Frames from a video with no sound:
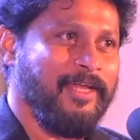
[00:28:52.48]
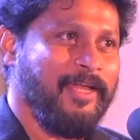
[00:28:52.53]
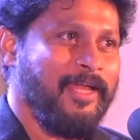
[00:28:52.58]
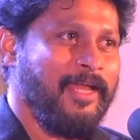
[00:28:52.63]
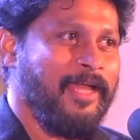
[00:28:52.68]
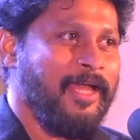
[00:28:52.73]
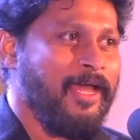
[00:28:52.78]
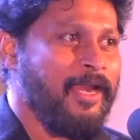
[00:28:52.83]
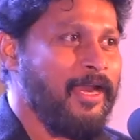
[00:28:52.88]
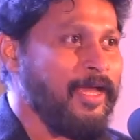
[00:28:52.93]

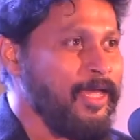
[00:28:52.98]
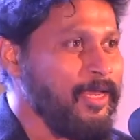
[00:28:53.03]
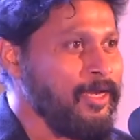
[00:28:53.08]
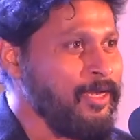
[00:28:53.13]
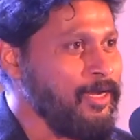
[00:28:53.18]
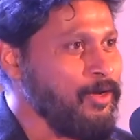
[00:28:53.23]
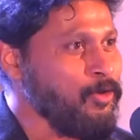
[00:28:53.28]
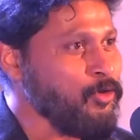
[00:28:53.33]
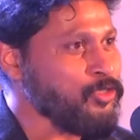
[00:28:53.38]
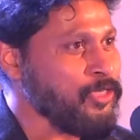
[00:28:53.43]
And again, he
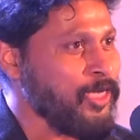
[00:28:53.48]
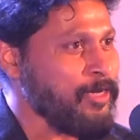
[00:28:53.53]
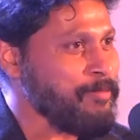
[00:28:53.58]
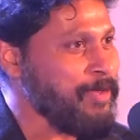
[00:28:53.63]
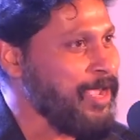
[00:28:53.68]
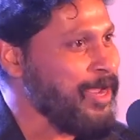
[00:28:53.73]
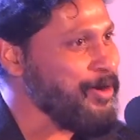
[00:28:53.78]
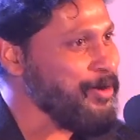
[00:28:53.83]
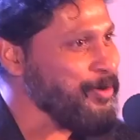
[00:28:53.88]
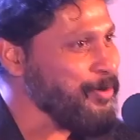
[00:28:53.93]
looks at me. I
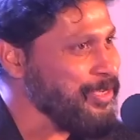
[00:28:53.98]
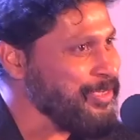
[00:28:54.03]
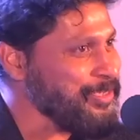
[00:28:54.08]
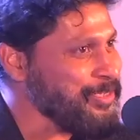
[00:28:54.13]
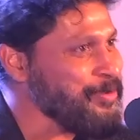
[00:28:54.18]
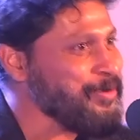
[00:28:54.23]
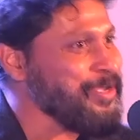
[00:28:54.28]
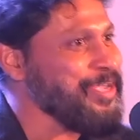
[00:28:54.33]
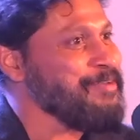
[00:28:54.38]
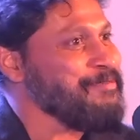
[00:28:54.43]
don't know, he's
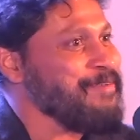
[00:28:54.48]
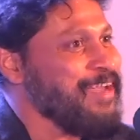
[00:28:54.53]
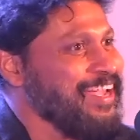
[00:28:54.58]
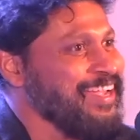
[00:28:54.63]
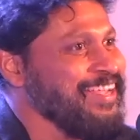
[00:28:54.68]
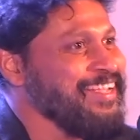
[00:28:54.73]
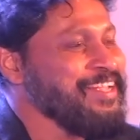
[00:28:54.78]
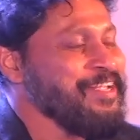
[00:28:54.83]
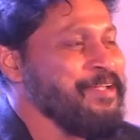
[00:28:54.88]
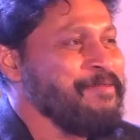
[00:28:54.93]
looking
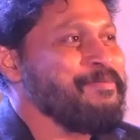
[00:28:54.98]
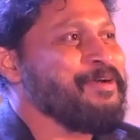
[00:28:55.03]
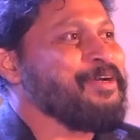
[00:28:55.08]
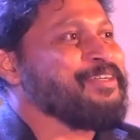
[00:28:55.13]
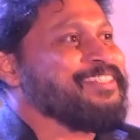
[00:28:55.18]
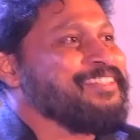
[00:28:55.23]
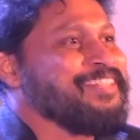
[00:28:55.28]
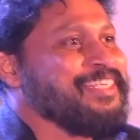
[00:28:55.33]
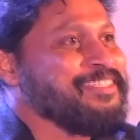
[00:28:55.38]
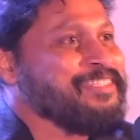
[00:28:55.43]
because
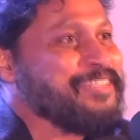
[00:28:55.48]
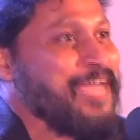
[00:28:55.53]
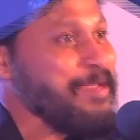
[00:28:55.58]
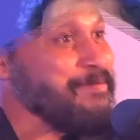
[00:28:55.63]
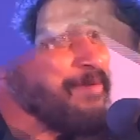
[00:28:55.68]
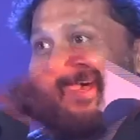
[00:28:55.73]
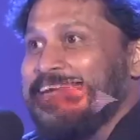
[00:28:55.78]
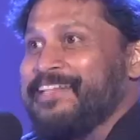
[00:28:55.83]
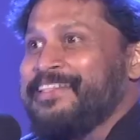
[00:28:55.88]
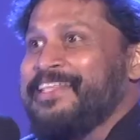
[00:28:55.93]
this time
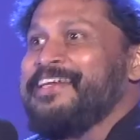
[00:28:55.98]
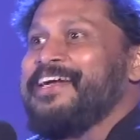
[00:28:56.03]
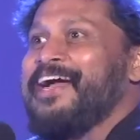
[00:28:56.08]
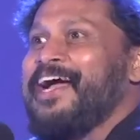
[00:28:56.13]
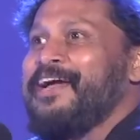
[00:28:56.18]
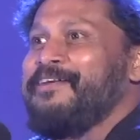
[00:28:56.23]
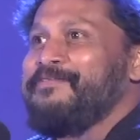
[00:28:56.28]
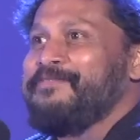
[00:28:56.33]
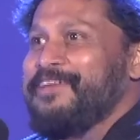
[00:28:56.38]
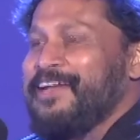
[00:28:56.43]
I think
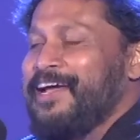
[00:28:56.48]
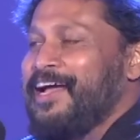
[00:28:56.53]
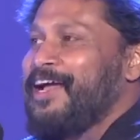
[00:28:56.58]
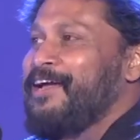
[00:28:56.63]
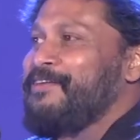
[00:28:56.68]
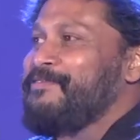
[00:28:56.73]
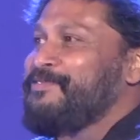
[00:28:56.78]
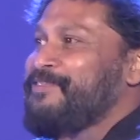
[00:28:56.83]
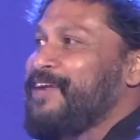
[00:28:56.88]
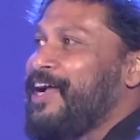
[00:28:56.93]

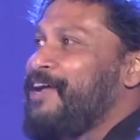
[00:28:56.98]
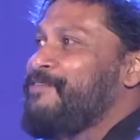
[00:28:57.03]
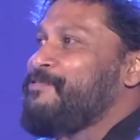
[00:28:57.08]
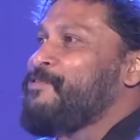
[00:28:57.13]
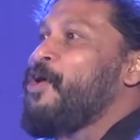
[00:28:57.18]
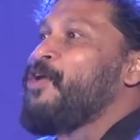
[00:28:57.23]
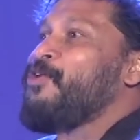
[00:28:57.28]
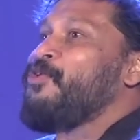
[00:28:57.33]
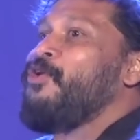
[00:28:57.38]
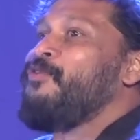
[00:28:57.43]
I've
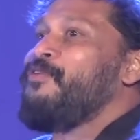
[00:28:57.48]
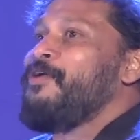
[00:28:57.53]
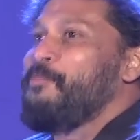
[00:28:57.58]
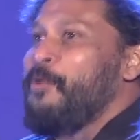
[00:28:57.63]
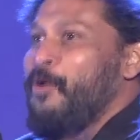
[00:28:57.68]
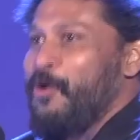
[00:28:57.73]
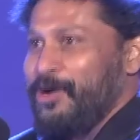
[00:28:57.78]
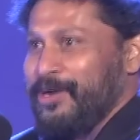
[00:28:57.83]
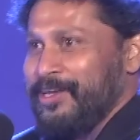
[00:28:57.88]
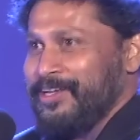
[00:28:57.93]
gone
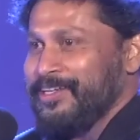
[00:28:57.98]
overboard.